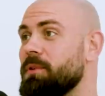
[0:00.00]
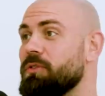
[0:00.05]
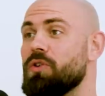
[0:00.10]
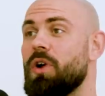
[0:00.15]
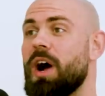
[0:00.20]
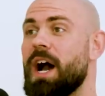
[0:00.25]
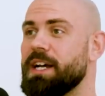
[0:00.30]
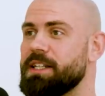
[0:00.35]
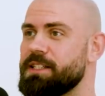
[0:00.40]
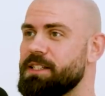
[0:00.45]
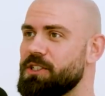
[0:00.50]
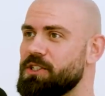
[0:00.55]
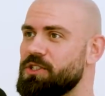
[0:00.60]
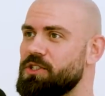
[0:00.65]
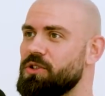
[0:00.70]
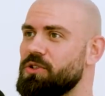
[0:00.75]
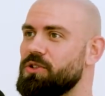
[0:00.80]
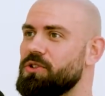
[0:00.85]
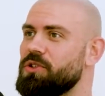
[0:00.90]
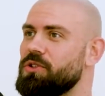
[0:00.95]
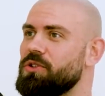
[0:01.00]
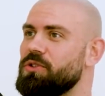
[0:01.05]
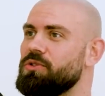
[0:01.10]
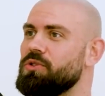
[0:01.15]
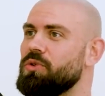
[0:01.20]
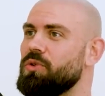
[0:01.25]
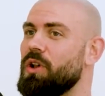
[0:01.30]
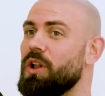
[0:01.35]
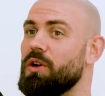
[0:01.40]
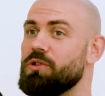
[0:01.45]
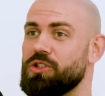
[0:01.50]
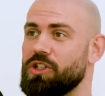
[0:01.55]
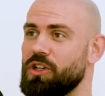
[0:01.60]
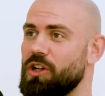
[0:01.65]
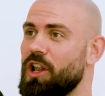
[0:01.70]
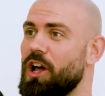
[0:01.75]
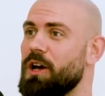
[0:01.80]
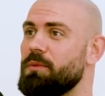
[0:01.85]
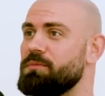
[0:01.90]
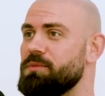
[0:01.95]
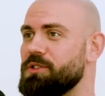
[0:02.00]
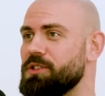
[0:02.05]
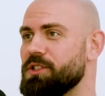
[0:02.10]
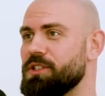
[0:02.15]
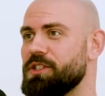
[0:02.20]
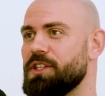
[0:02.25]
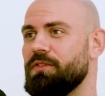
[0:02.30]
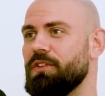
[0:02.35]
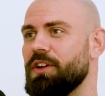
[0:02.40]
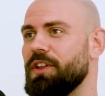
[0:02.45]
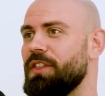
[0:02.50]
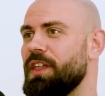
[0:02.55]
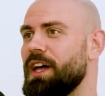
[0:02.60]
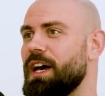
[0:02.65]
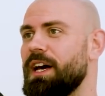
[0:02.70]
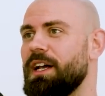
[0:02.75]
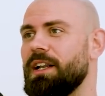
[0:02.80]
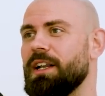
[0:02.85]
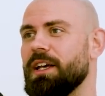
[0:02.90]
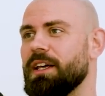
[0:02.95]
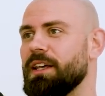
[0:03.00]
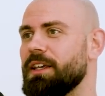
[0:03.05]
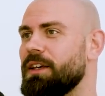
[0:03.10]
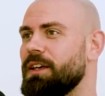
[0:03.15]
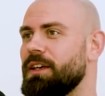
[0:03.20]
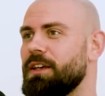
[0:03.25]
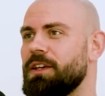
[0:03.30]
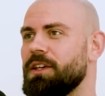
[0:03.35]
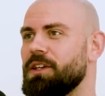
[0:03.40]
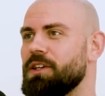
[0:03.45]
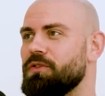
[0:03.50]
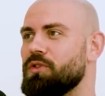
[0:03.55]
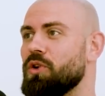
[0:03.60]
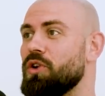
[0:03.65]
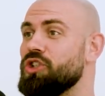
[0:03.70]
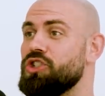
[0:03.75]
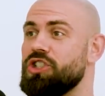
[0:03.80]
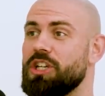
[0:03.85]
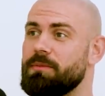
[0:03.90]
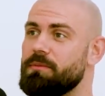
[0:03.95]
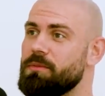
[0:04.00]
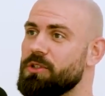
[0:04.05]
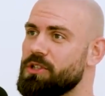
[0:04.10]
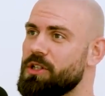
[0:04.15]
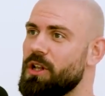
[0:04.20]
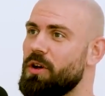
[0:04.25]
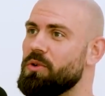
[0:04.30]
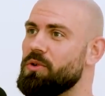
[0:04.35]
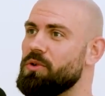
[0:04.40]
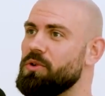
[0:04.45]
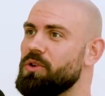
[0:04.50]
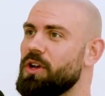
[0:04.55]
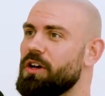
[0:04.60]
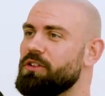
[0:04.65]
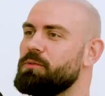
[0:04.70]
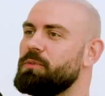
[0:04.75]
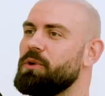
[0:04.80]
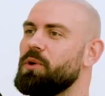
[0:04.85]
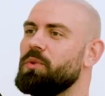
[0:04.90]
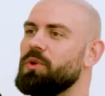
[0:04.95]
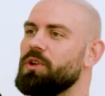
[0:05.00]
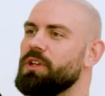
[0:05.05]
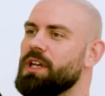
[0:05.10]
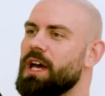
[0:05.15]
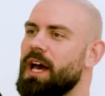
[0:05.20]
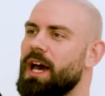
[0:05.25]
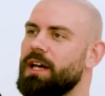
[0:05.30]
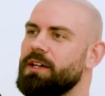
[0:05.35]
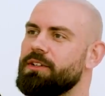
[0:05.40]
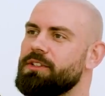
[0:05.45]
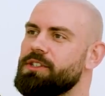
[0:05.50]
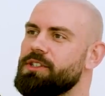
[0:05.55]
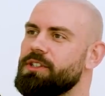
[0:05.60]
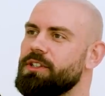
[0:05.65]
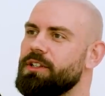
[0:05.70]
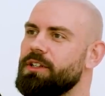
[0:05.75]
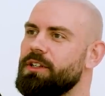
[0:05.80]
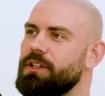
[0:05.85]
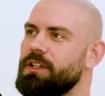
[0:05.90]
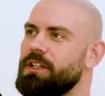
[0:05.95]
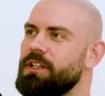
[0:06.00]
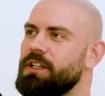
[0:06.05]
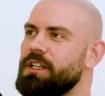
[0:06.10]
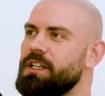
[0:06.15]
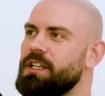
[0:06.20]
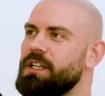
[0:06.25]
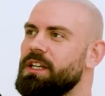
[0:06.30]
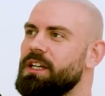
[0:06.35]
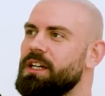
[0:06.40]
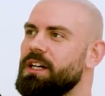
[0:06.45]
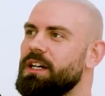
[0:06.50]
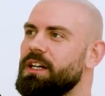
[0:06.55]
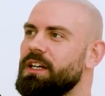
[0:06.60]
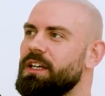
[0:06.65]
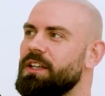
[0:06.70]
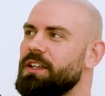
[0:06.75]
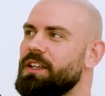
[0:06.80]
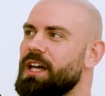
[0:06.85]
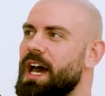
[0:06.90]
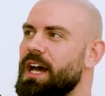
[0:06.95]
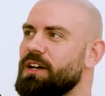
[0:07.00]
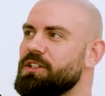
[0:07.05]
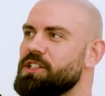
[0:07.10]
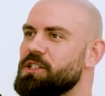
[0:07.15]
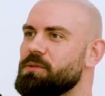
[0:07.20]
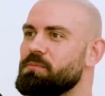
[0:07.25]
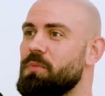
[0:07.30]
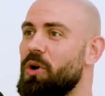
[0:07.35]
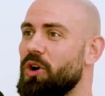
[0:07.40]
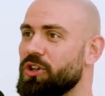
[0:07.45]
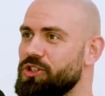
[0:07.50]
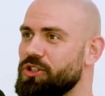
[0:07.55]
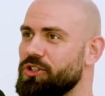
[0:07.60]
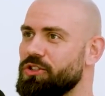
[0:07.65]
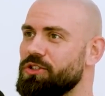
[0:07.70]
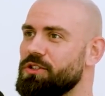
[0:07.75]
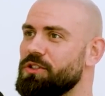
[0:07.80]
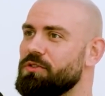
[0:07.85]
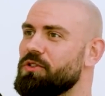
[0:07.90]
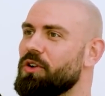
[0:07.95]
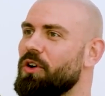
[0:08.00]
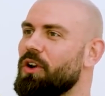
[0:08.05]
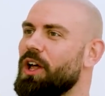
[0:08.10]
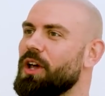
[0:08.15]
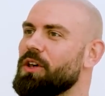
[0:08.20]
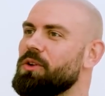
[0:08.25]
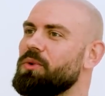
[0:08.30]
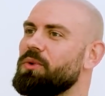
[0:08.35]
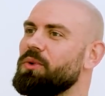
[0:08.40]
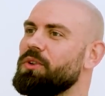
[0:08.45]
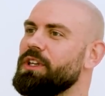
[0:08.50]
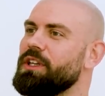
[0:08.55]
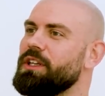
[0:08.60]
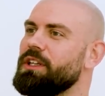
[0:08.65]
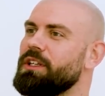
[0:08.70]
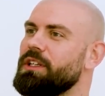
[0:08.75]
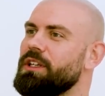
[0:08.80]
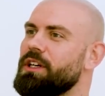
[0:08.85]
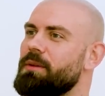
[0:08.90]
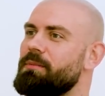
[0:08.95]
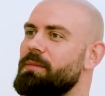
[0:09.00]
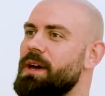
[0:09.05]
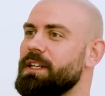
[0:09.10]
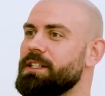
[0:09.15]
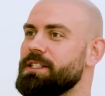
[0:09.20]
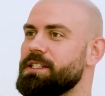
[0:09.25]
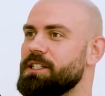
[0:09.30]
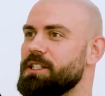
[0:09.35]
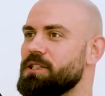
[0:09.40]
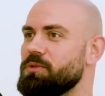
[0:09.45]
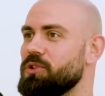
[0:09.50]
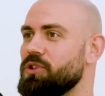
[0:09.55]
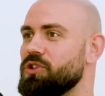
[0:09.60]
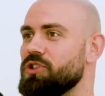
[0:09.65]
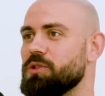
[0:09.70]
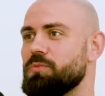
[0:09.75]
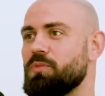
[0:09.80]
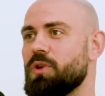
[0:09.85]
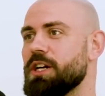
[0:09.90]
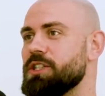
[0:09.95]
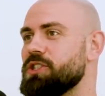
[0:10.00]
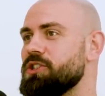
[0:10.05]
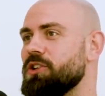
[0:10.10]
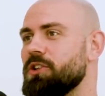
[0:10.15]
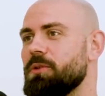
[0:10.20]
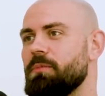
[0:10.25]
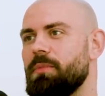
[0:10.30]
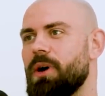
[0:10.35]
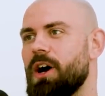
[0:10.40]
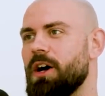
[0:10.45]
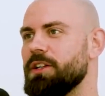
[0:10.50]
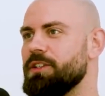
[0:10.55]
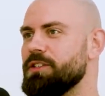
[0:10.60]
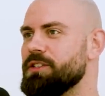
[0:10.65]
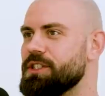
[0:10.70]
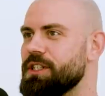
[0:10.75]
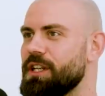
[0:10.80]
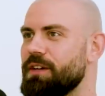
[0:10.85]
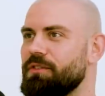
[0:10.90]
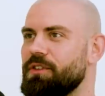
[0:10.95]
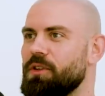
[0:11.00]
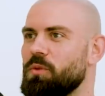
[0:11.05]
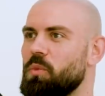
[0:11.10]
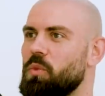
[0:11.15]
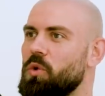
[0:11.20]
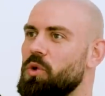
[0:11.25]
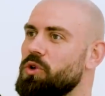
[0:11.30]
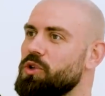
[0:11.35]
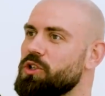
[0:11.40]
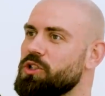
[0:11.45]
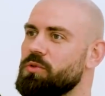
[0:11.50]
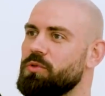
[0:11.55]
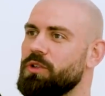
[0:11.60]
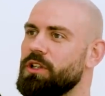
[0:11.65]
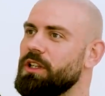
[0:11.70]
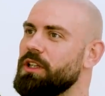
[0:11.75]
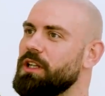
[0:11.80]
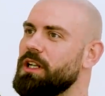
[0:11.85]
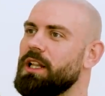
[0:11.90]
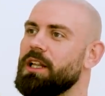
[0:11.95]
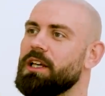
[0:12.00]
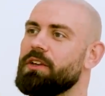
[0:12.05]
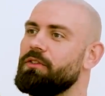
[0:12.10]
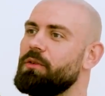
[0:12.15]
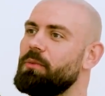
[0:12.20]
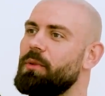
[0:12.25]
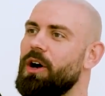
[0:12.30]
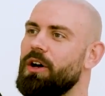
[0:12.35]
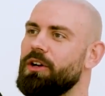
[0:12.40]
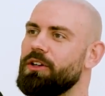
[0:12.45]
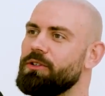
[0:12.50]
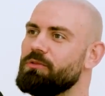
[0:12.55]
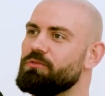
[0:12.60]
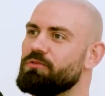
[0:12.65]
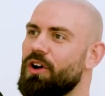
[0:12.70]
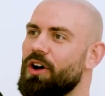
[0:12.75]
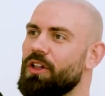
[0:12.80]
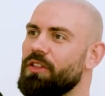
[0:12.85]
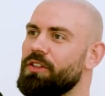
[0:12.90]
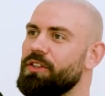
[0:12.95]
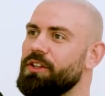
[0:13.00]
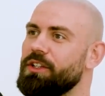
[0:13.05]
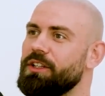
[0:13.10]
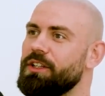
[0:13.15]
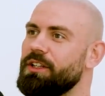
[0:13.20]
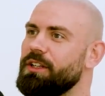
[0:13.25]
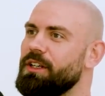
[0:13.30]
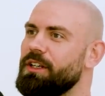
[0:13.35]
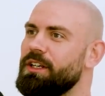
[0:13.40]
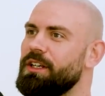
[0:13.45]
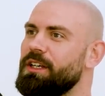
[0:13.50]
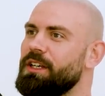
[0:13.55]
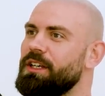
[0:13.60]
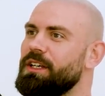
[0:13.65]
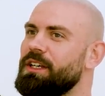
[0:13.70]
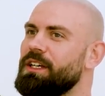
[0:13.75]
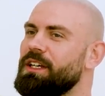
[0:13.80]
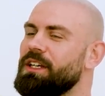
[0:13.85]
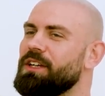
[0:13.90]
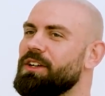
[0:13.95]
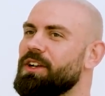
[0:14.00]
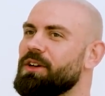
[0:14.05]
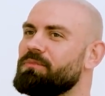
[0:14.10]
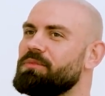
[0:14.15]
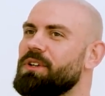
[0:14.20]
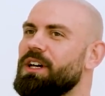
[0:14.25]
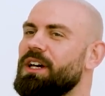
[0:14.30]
have got access to you. You're close to clubs and stuff like that. Like you've got a gym that's local. You'd have to build one in your house, and eh, the house is modern. You've got like all the amenities where you can just press certain buttons and everything works within the click of a button, rather than you know